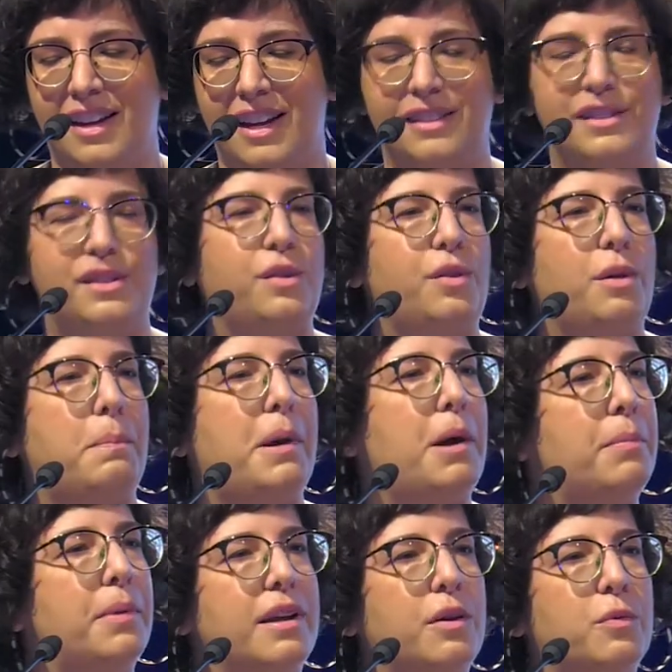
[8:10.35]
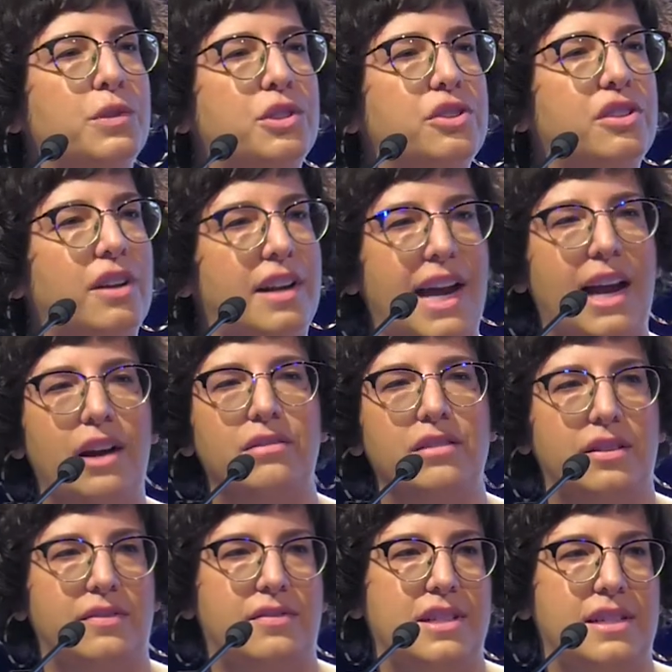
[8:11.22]
And so the public was shut
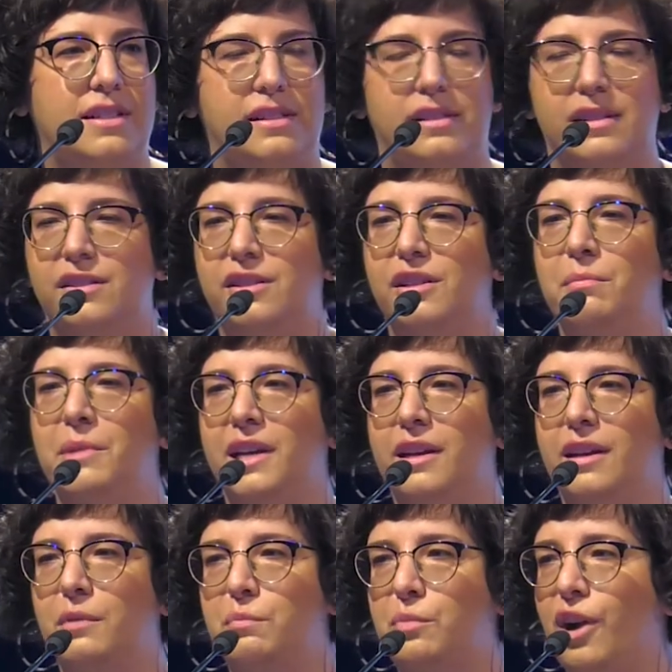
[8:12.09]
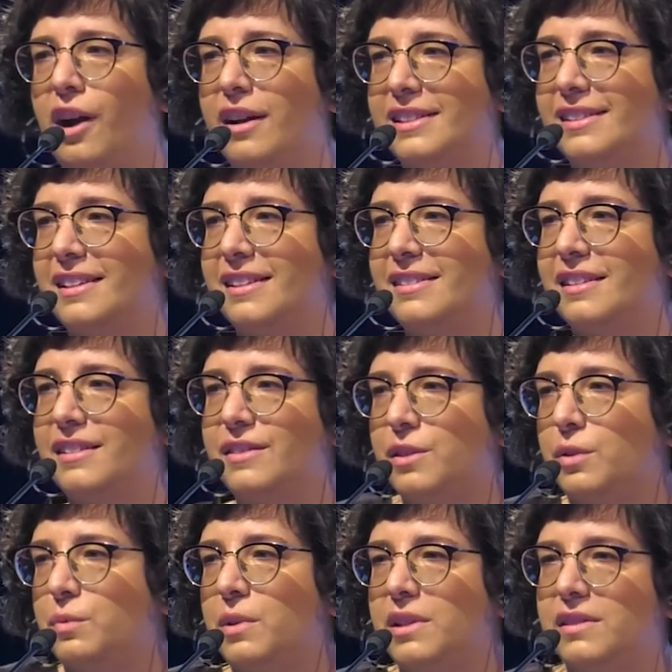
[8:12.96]
out of the decision making process
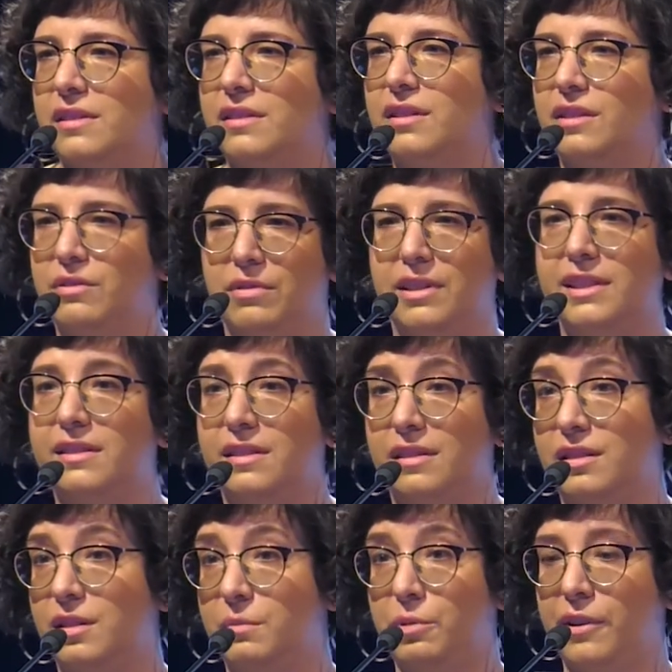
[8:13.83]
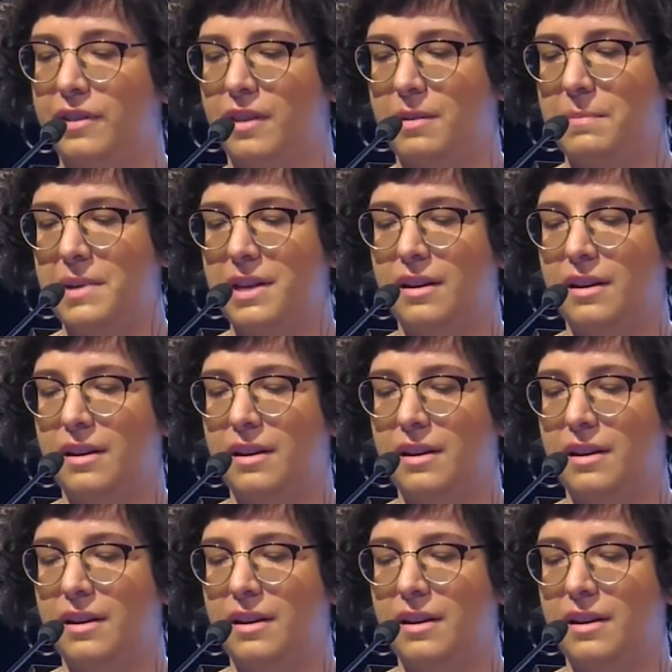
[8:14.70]
because there wasn't a reason to bring them